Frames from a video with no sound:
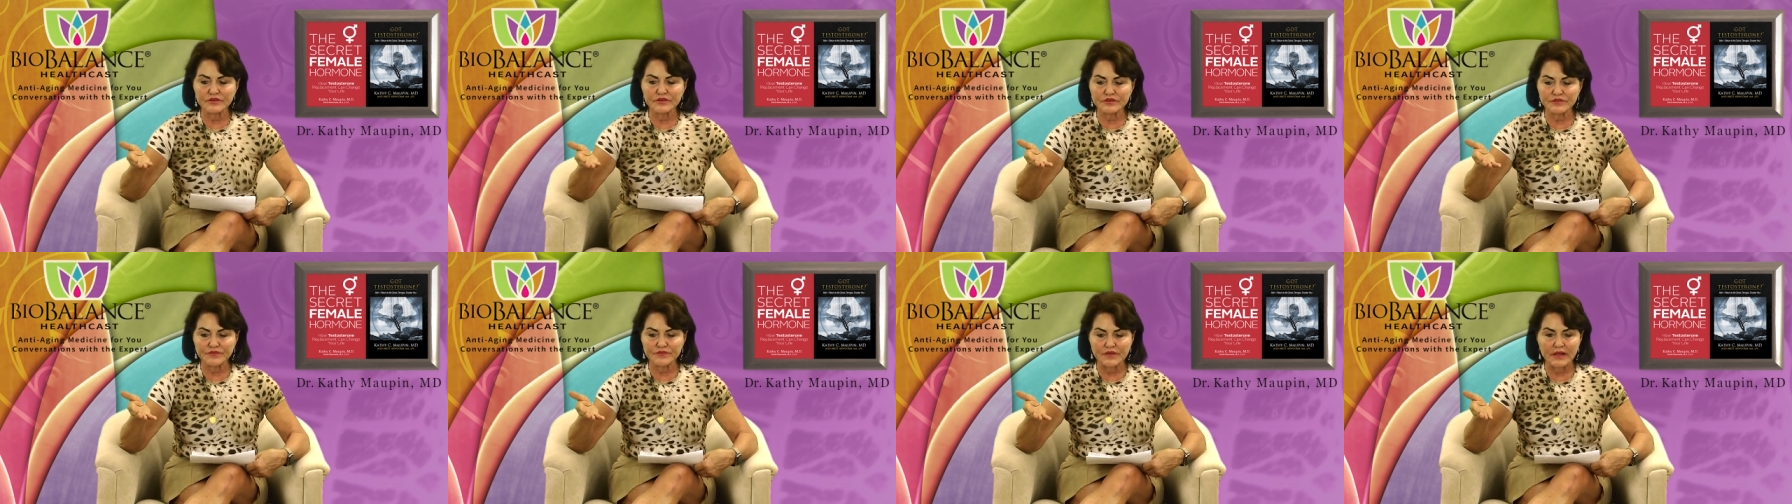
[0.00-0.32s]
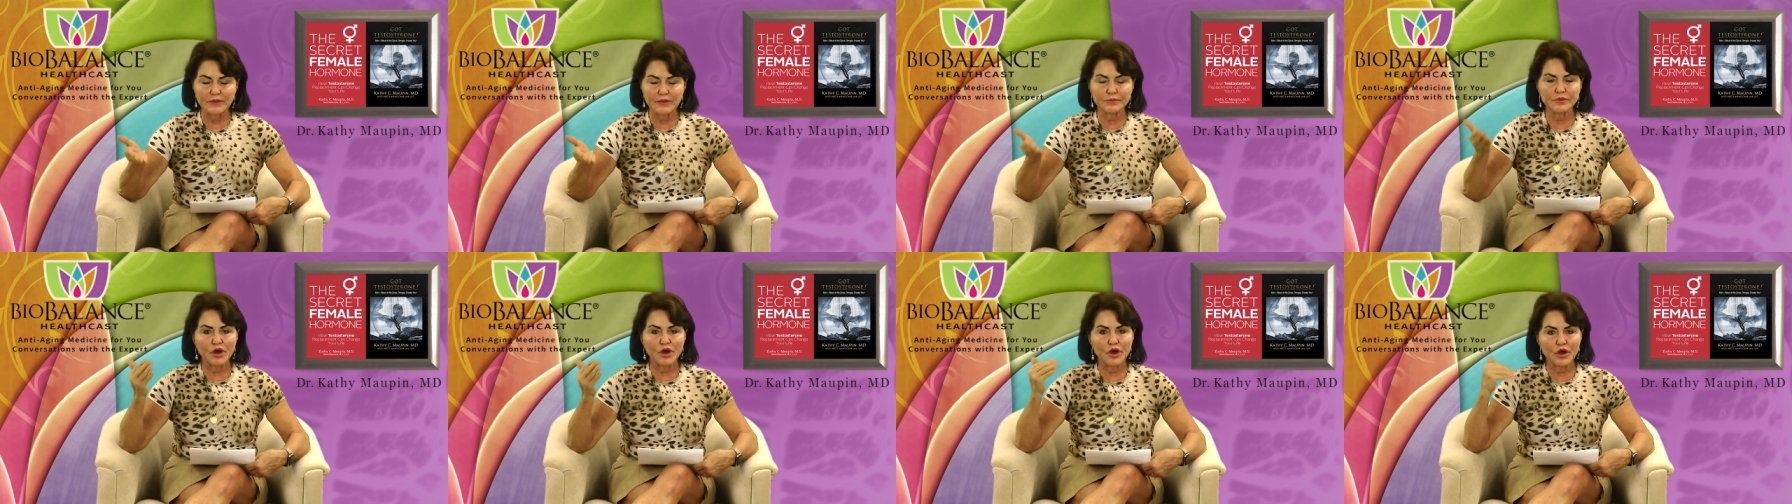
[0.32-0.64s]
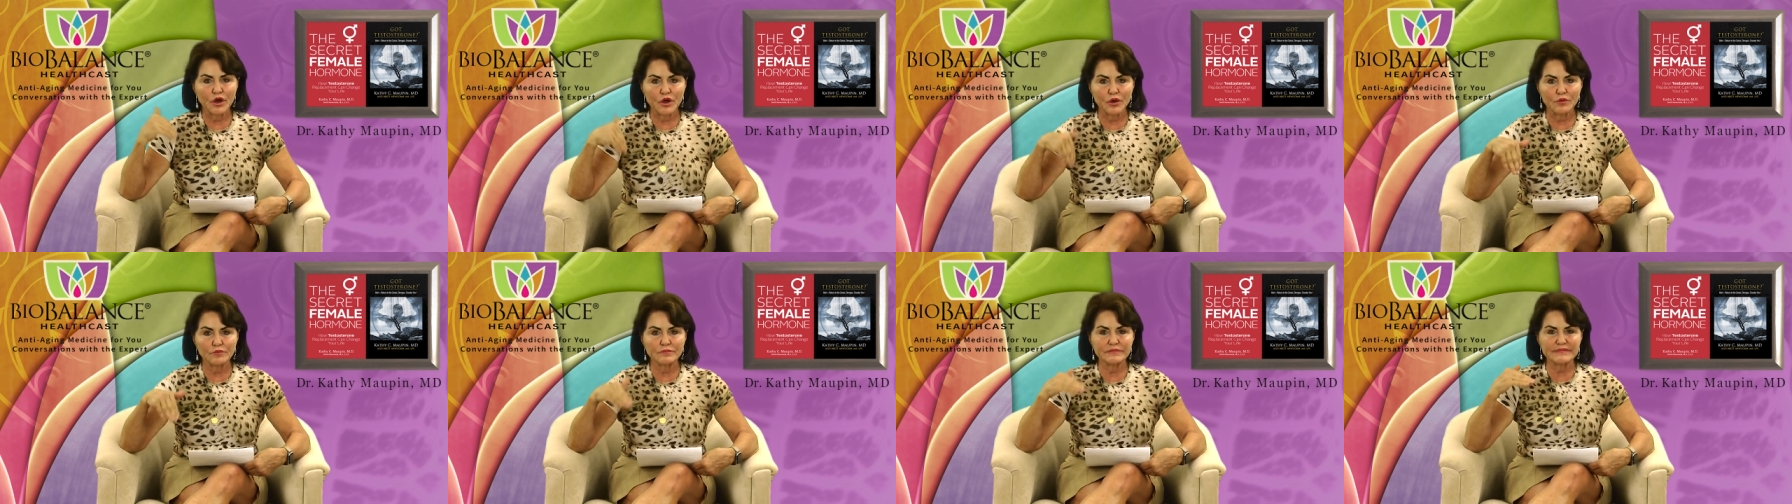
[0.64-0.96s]
developed
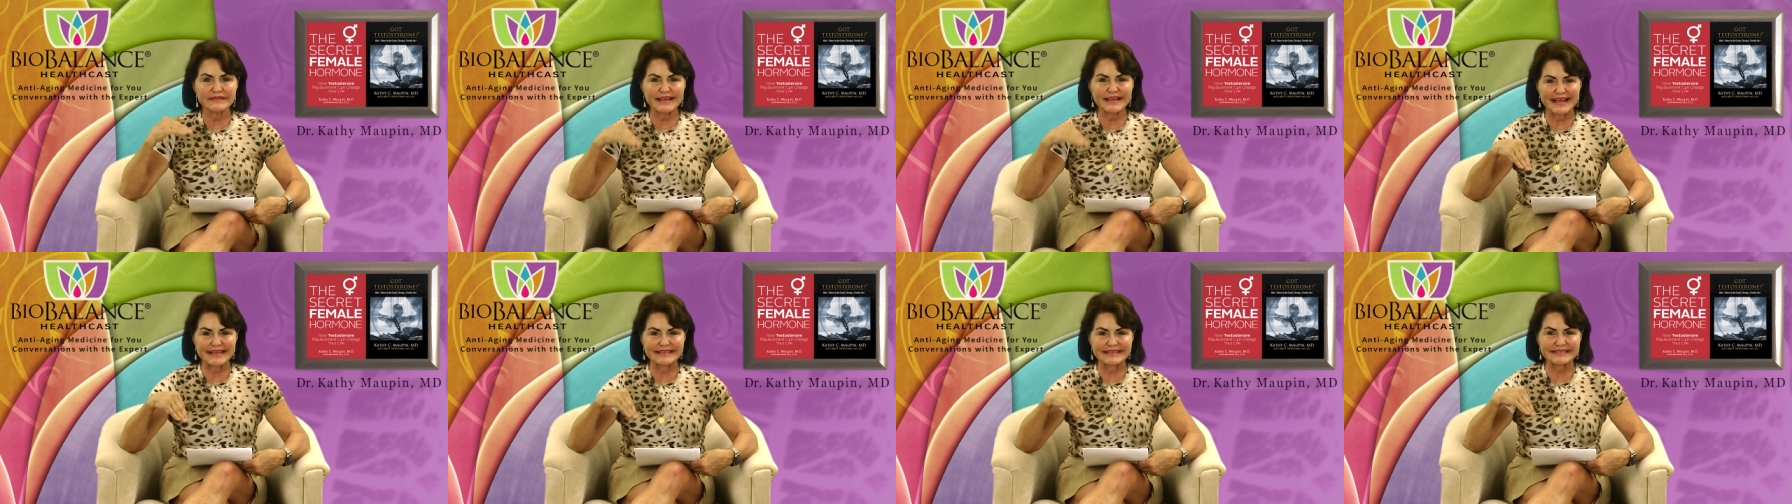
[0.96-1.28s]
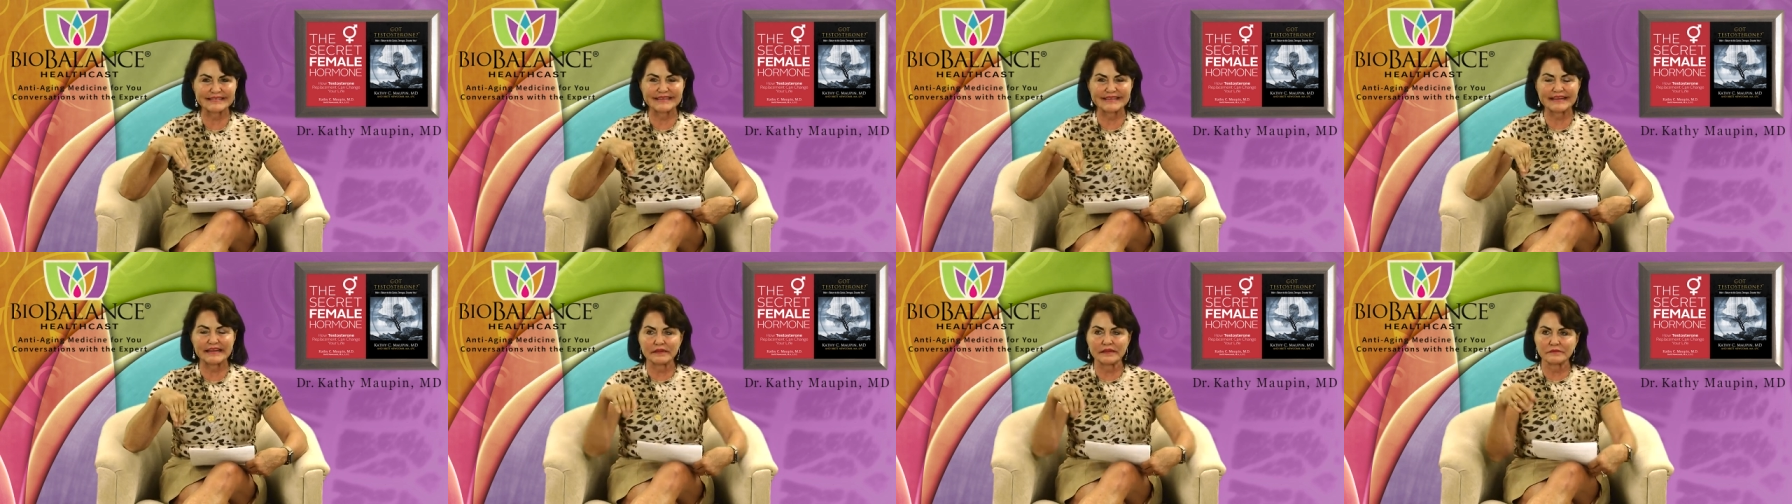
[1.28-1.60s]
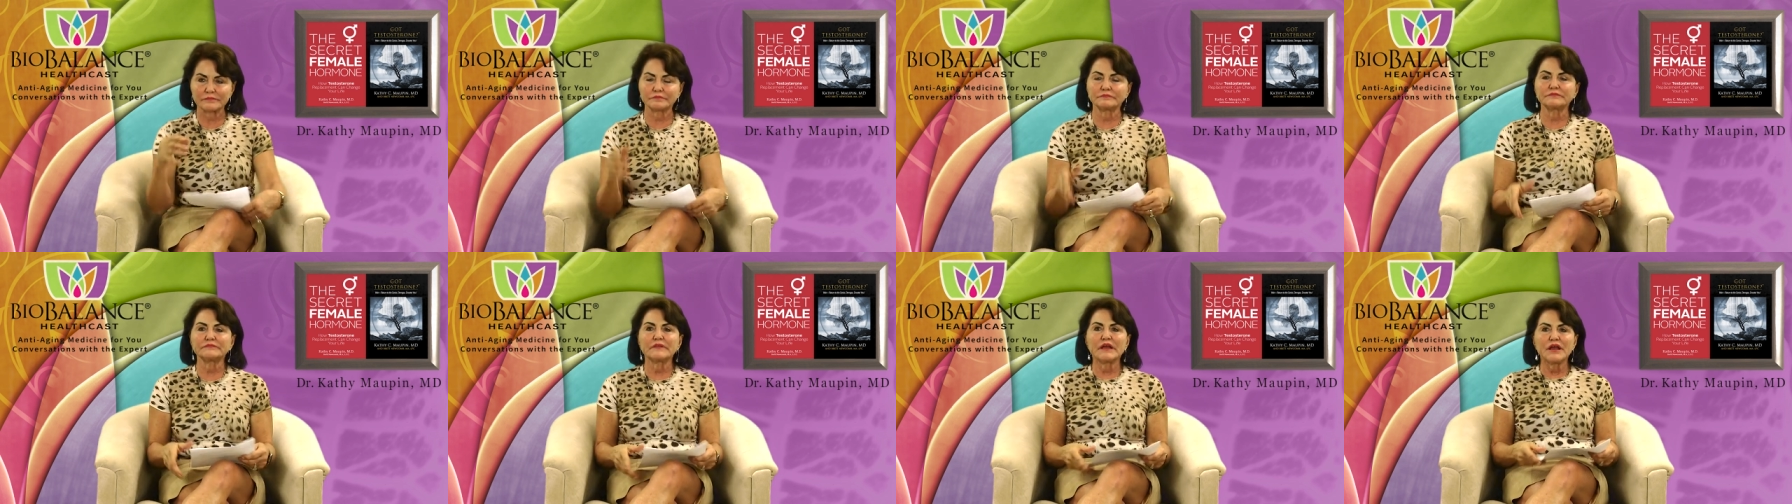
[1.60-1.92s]
home testing.
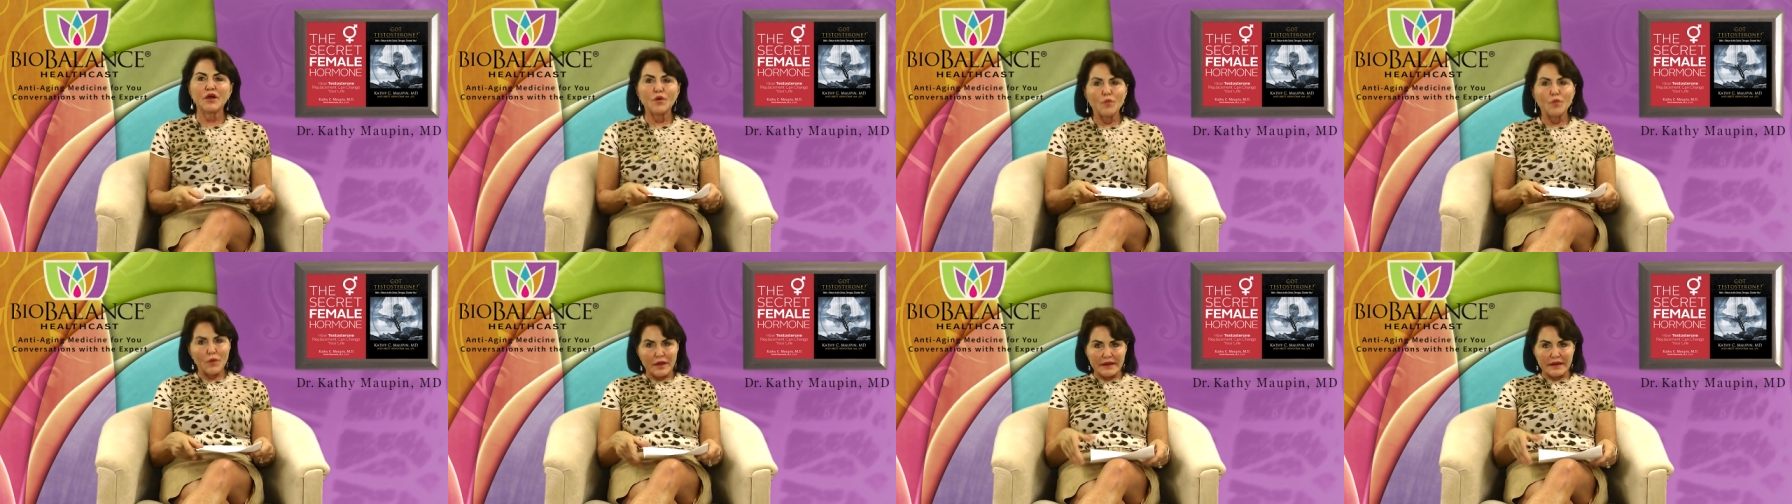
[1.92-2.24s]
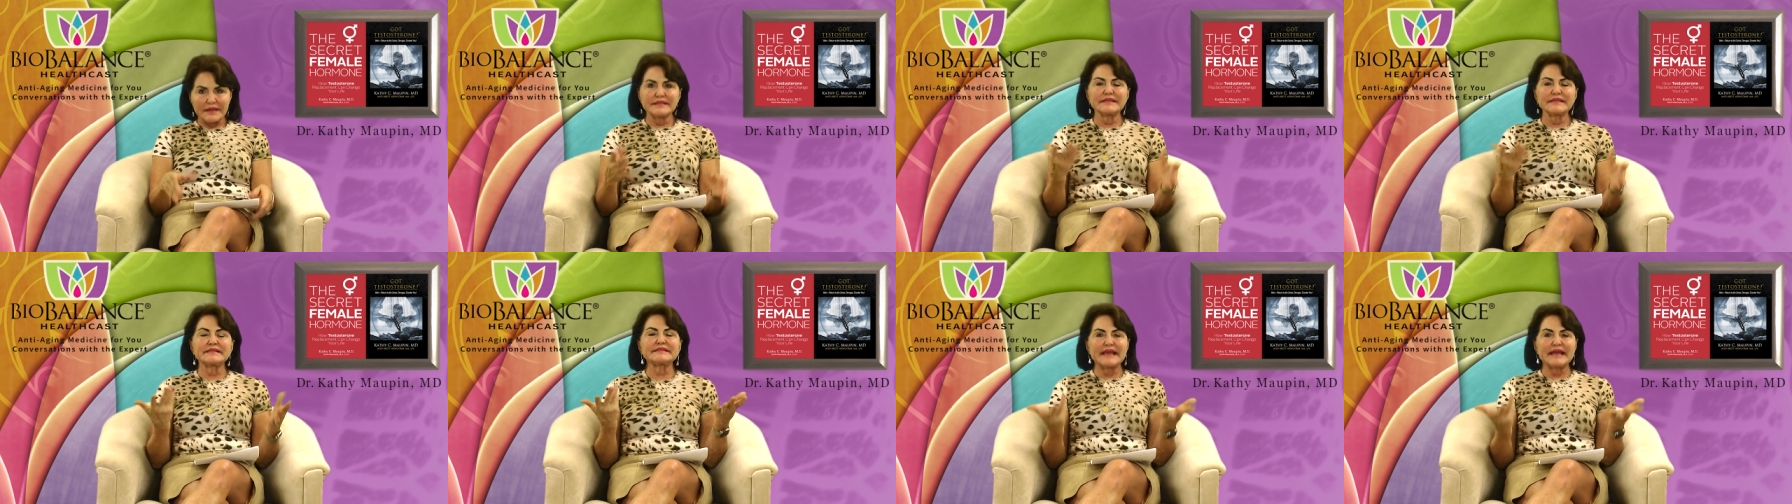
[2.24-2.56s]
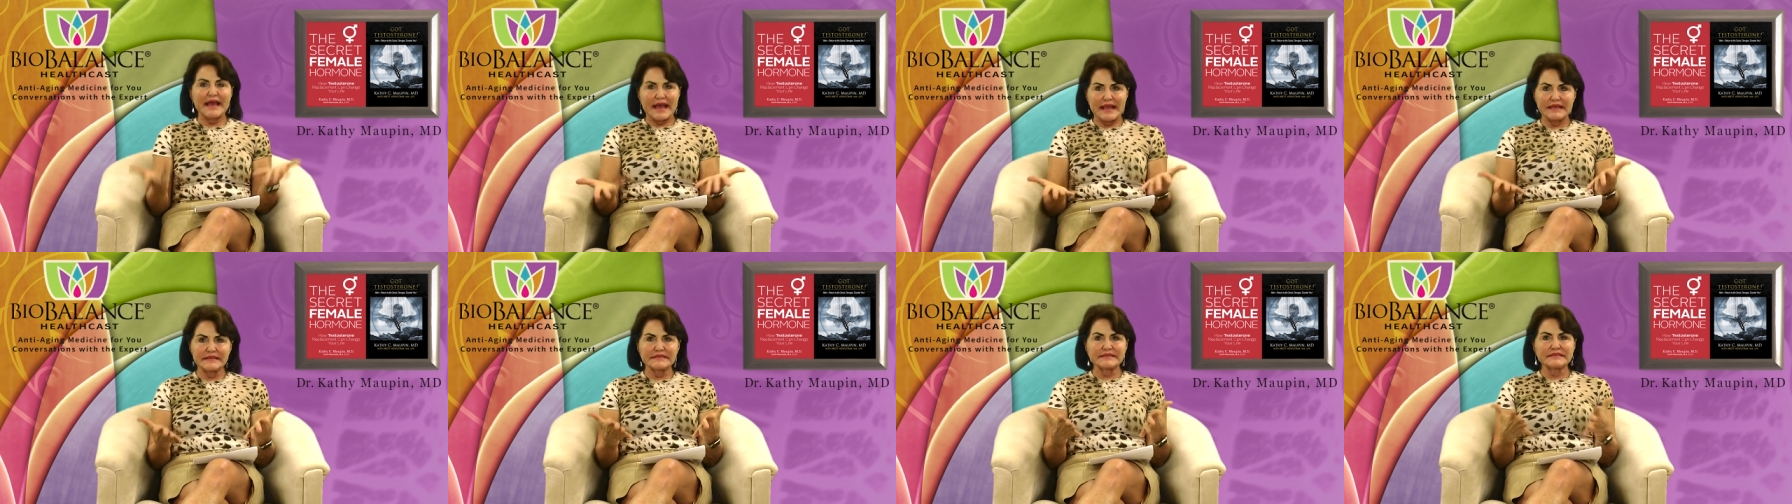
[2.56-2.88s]
One of the
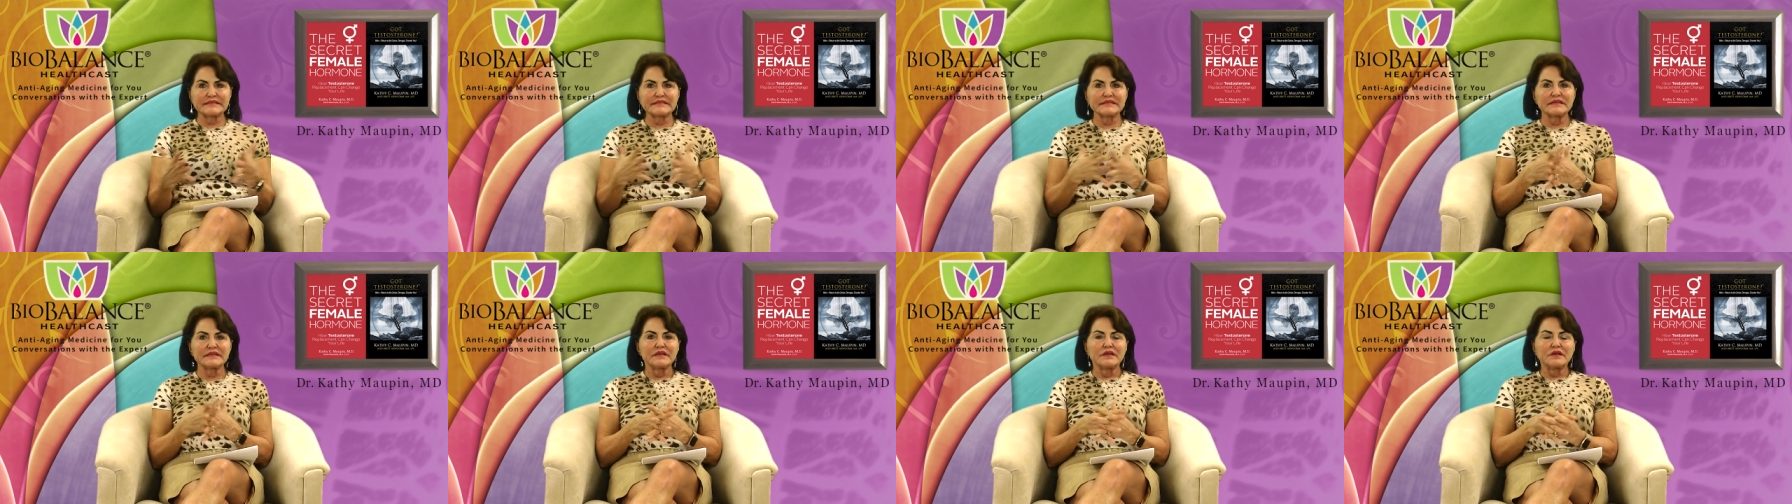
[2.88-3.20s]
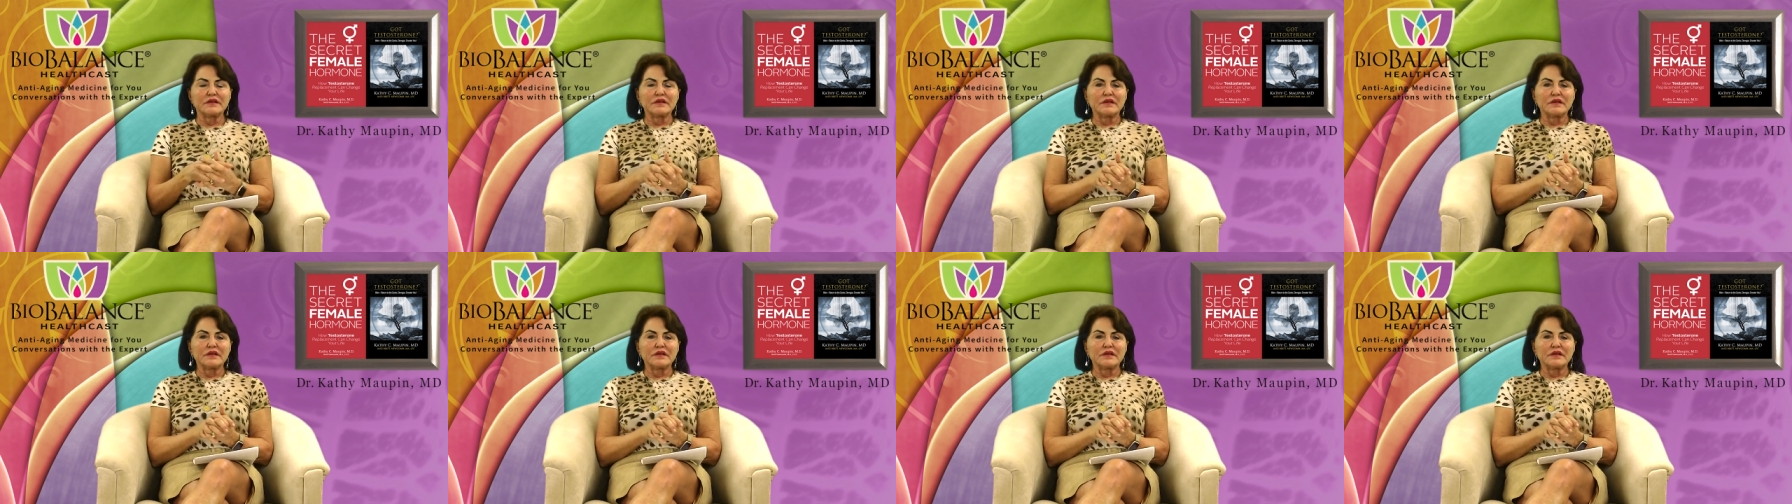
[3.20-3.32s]
tests